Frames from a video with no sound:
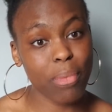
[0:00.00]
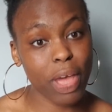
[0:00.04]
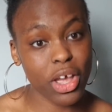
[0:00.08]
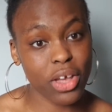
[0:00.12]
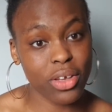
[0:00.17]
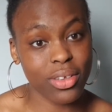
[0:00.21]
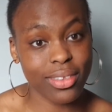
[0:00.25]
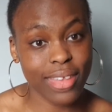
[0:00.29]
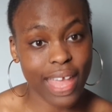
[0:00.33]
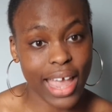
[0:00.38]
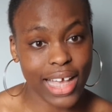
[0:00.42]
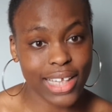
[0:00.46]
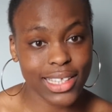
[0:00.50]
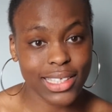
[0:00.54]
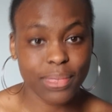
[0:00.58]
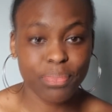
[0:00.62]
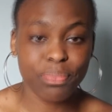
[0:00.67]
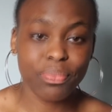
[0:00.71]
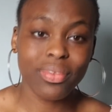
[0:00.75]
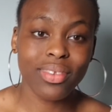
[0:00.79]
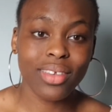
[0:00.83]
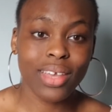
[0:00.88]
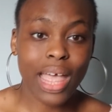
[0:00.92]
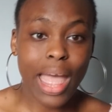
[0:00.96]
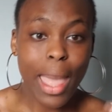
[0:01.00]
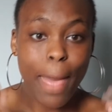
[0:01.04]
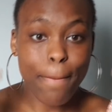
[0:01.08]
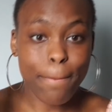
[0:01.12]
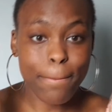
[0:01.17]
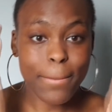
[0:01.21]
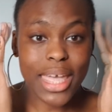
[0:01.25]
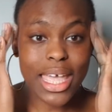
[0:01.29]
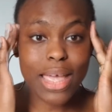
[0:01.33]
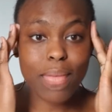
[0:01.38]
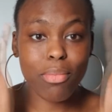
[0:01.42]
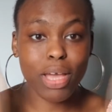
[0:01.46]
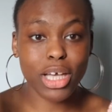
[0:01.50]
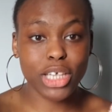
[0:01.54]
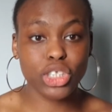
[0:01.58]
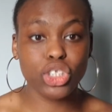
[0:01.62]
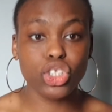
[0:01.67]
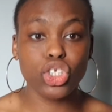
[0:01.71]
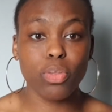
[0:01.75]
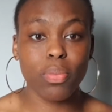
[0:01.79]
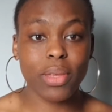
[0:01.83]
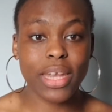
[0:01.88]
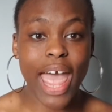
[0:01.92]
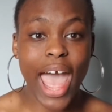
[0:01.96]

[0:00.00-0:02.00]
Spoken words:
my own date. Me and my stupid